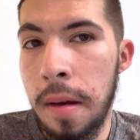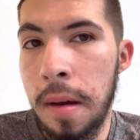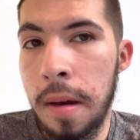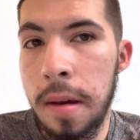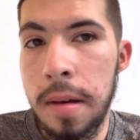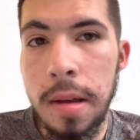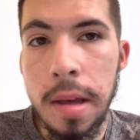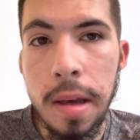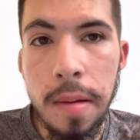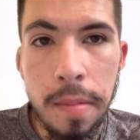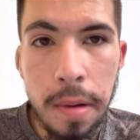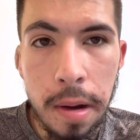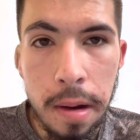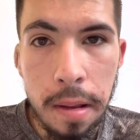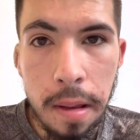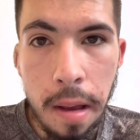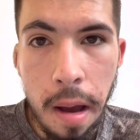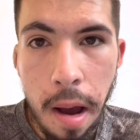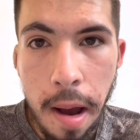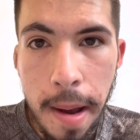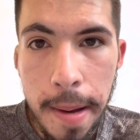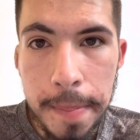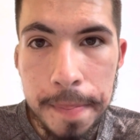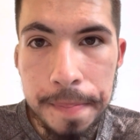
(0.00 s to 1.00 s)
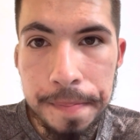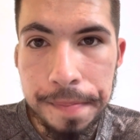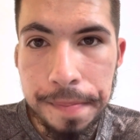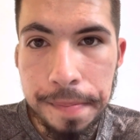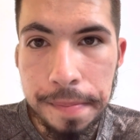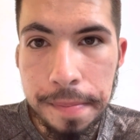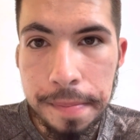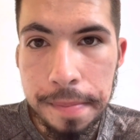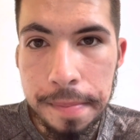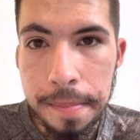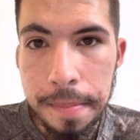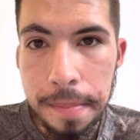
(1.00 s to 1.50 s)
Seems like a lot,
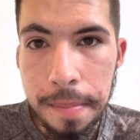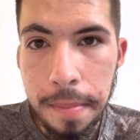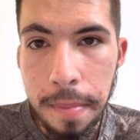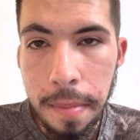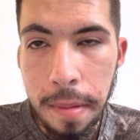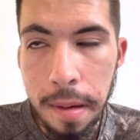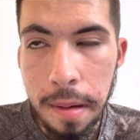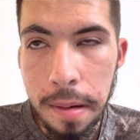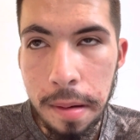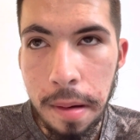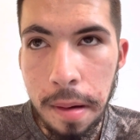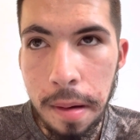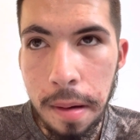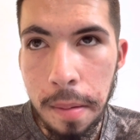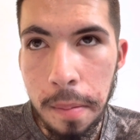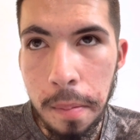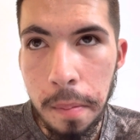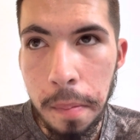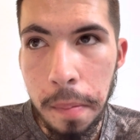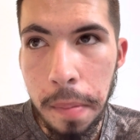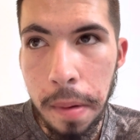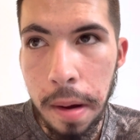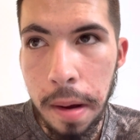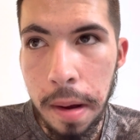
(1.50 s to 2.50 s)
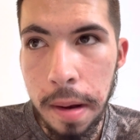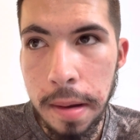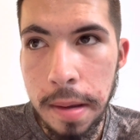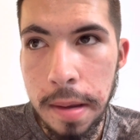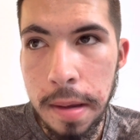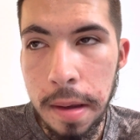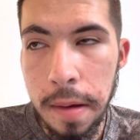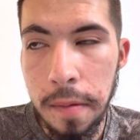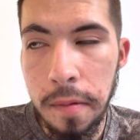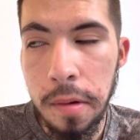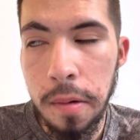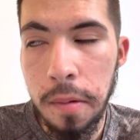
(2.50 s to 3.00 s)

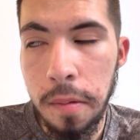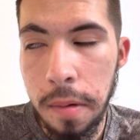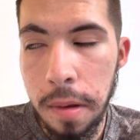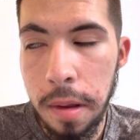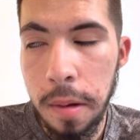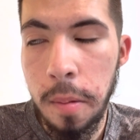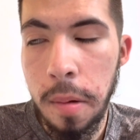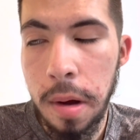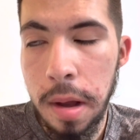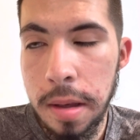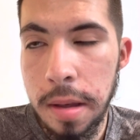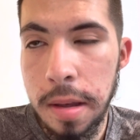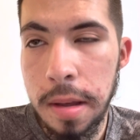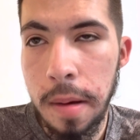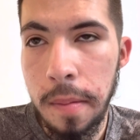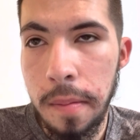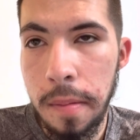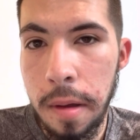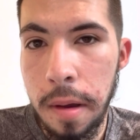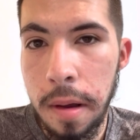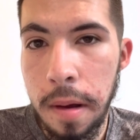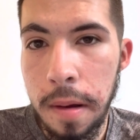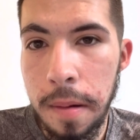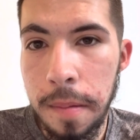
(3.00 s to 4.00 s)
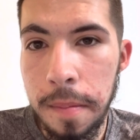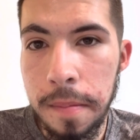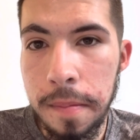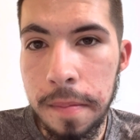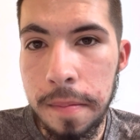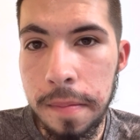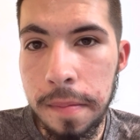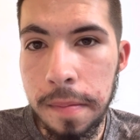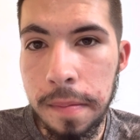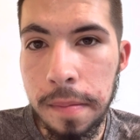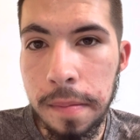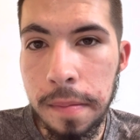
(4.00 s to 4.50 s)
but if you really want something,
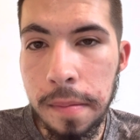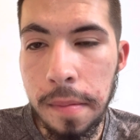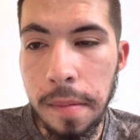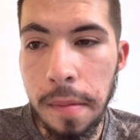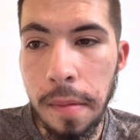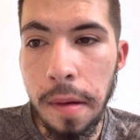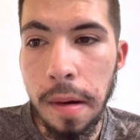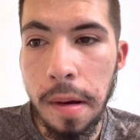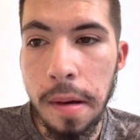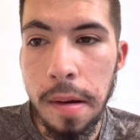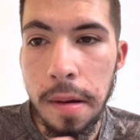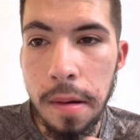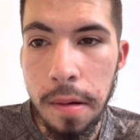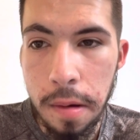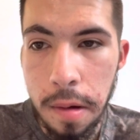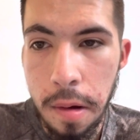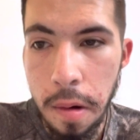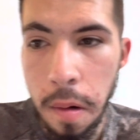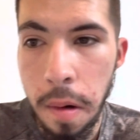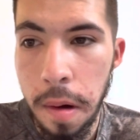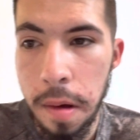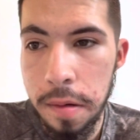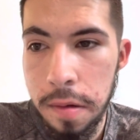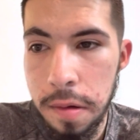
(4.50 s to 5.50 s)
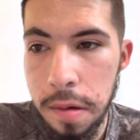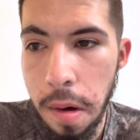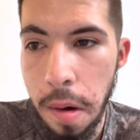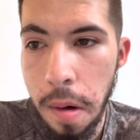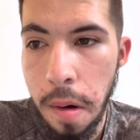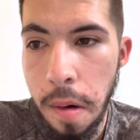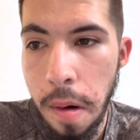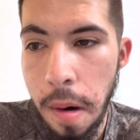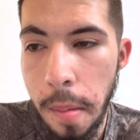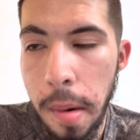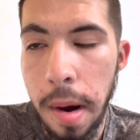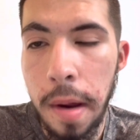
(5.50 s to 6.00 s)
you do it. So
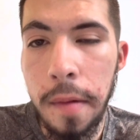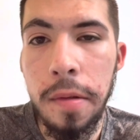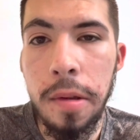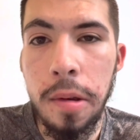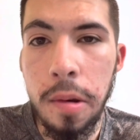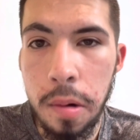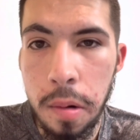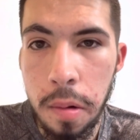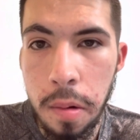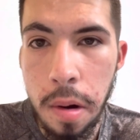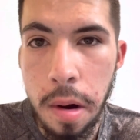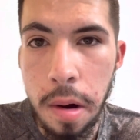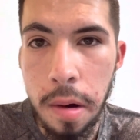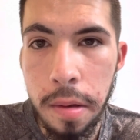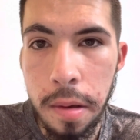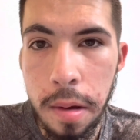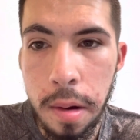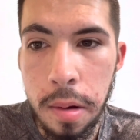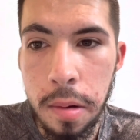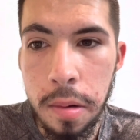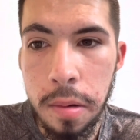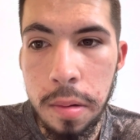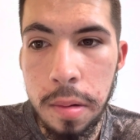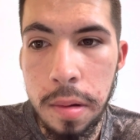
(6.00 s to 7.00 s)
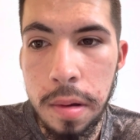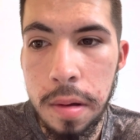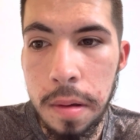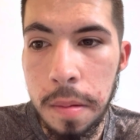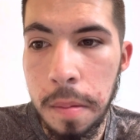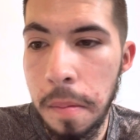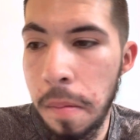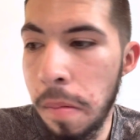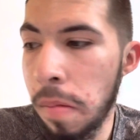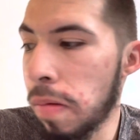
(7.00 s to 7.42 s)
I'm gonna have to do all those.